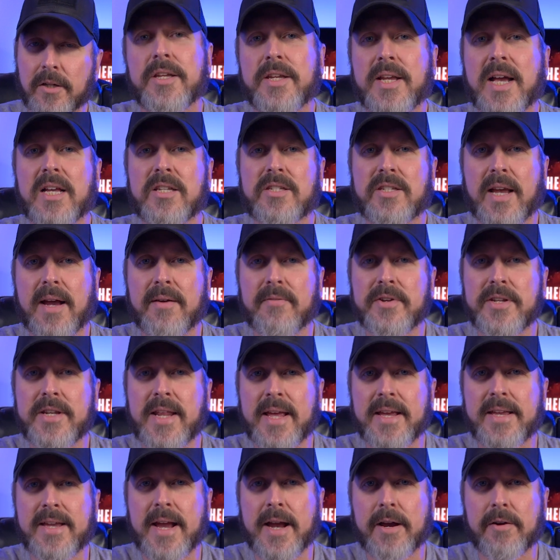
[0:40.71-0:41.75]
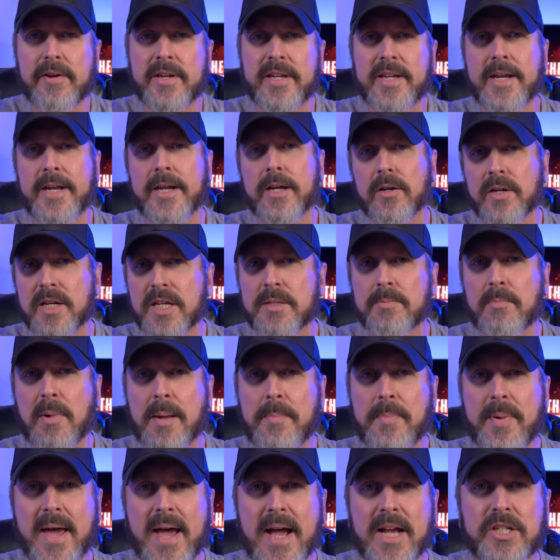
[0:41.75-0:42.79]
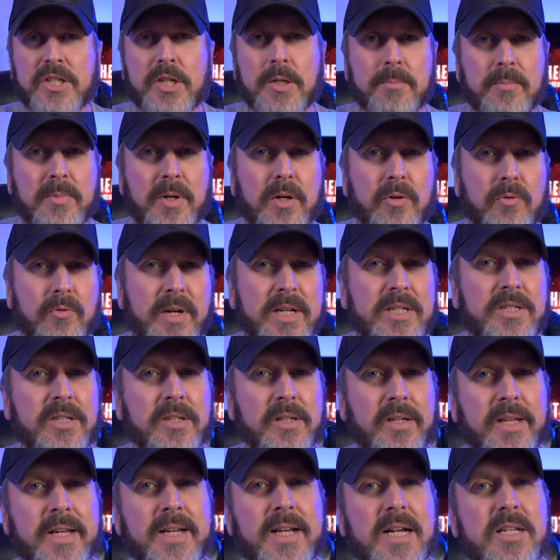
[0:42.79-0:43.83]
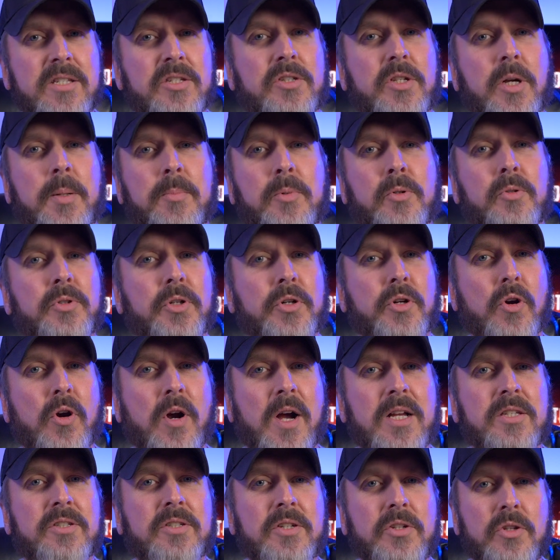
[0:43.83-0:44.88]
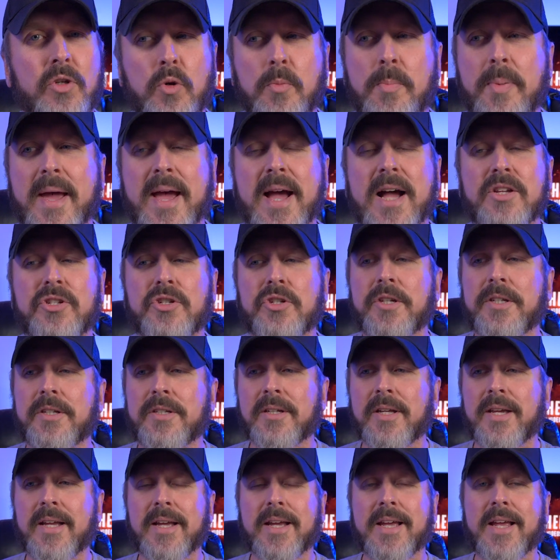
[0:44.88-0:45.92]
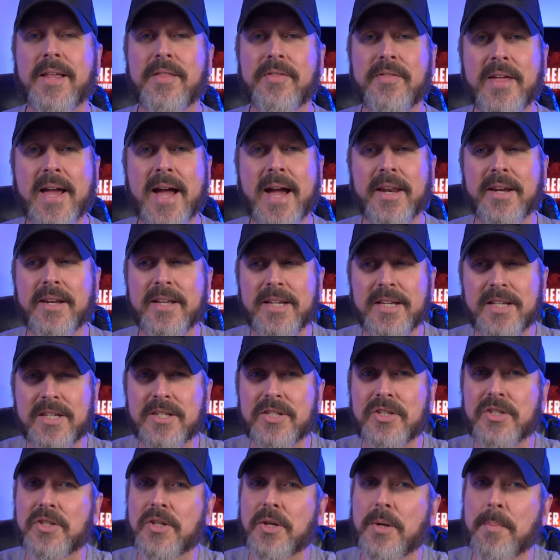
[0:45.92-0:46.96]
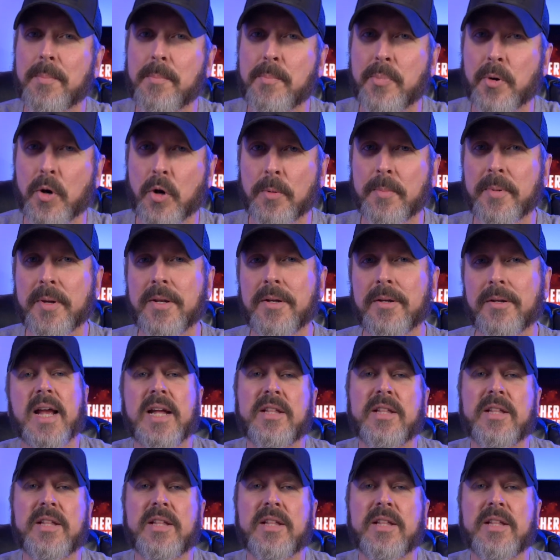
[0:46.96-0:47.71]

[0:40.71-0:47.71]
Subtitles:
Yes, everyday carry gear is my passion, but recently I stumbled across a new passion, and that is bourbon.